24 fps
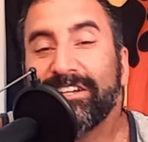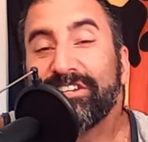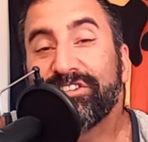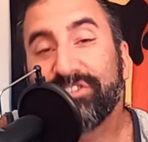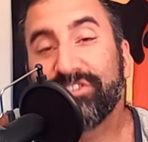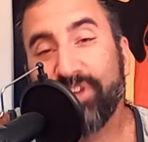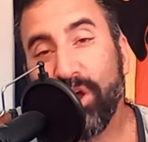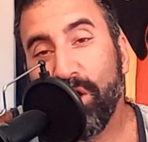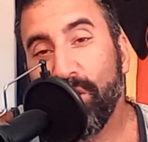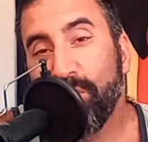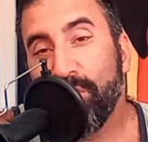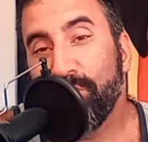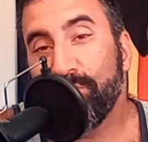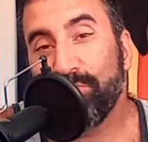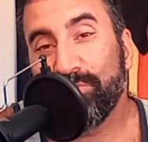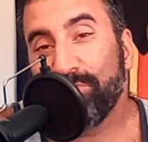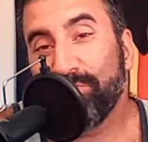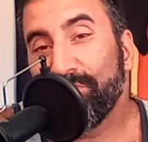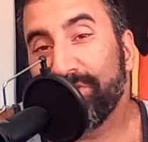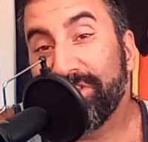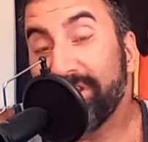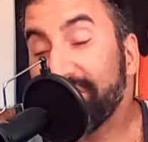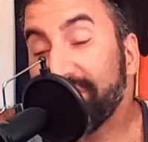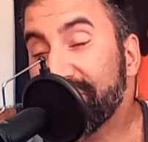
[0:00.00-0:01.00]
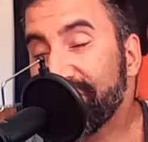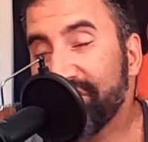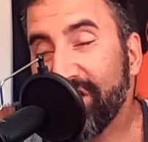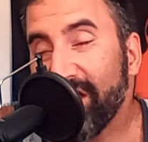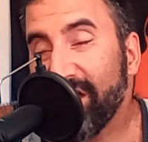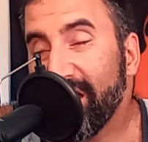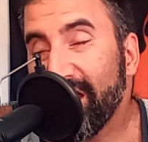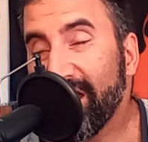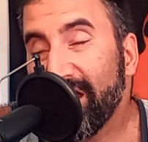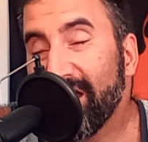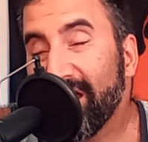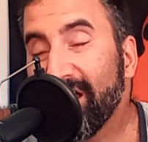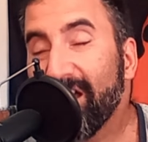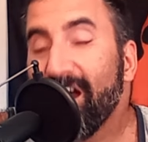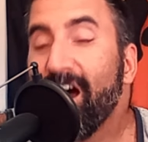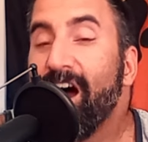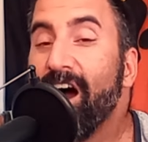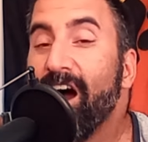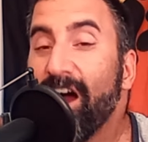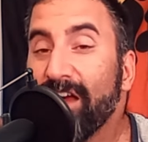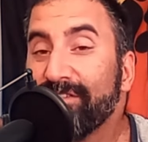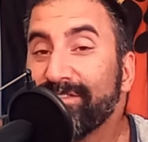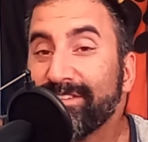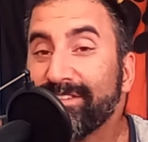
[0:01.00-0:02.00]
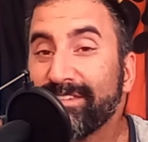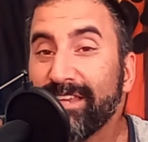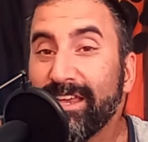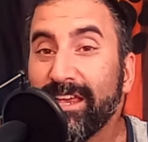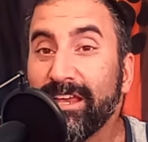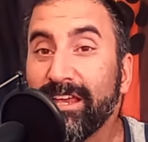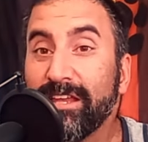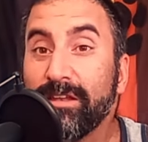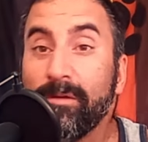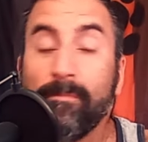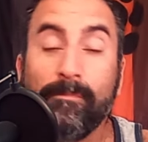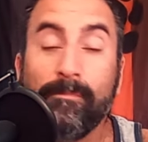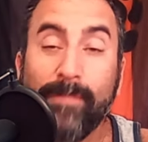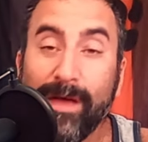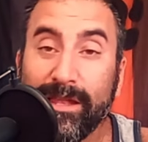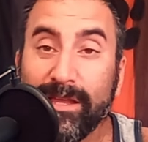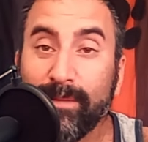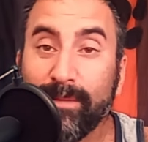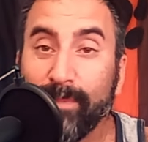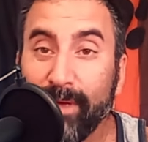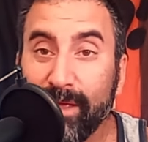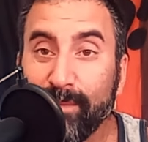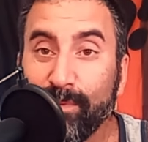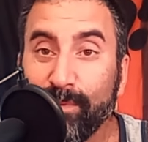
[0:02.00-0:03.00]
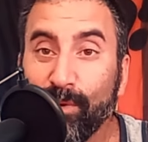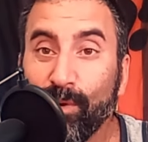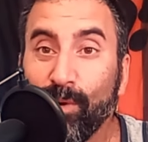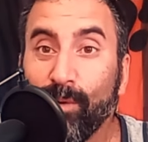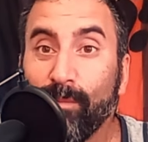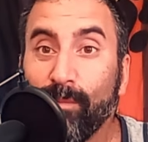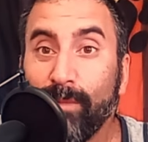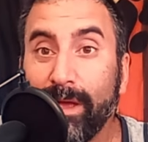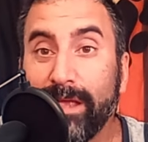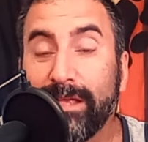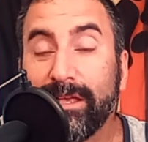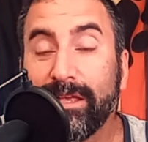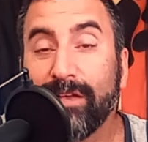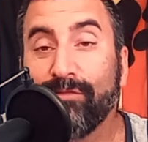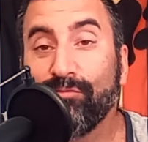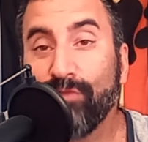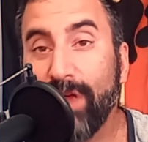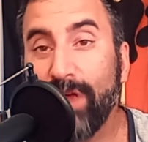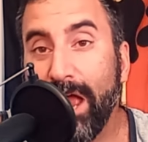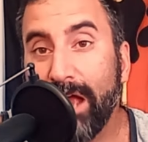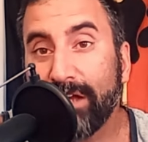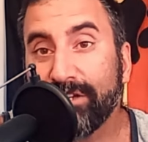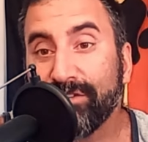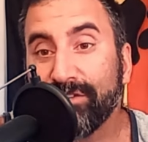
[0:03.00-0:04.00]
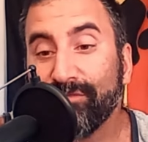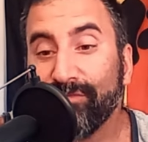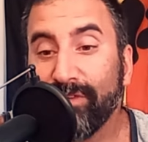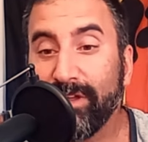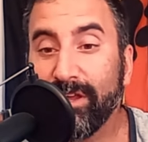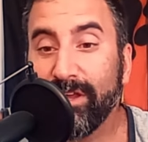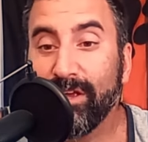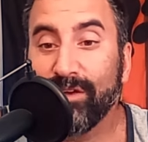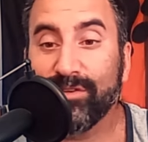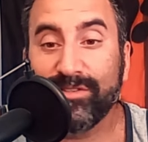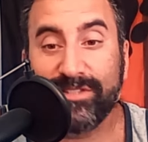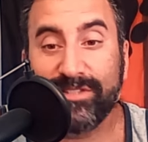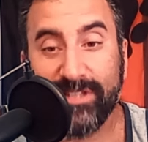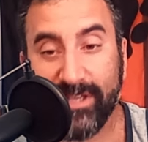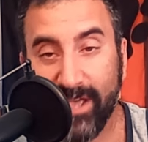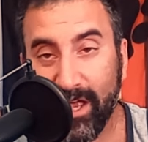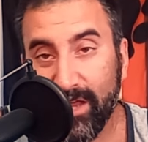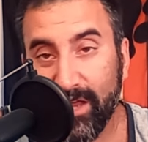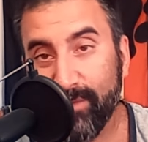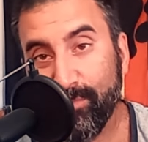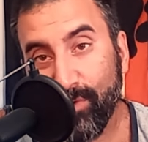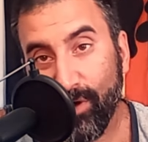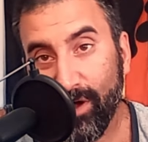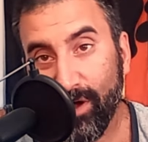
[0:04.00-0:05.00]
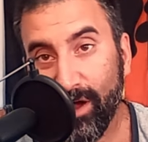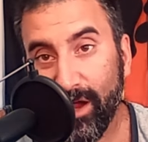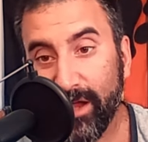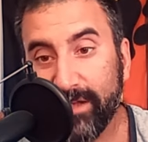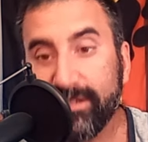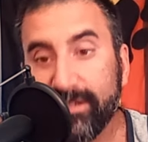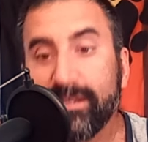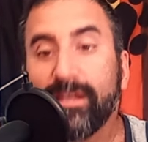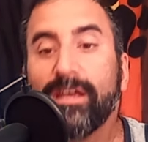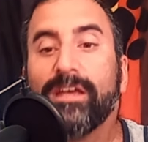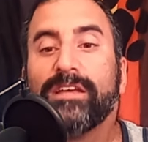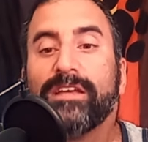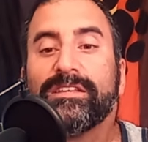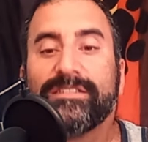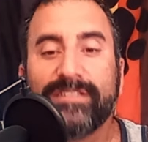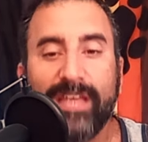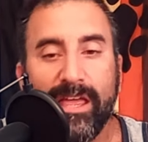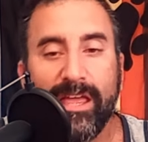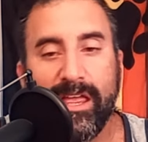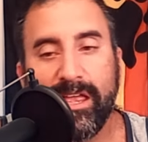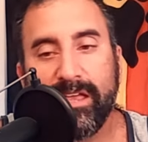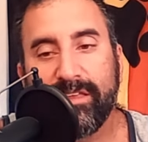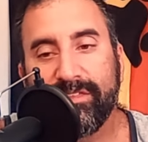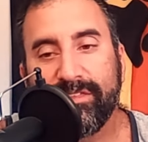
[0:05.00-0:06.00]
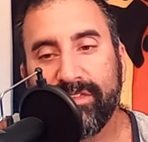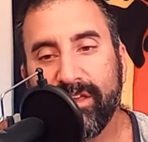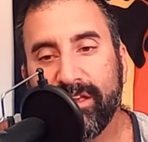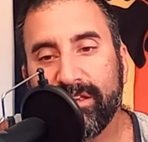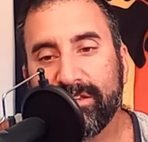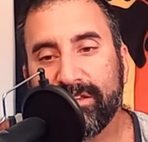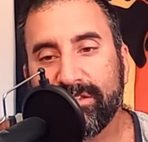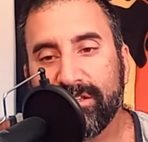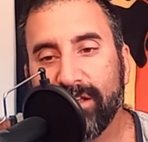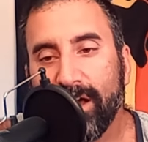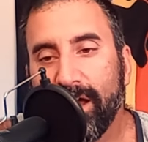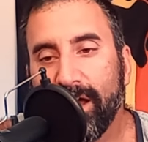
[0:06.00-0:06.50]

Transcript: So this year, I've seen many people making reaction videos to gay pride, saying things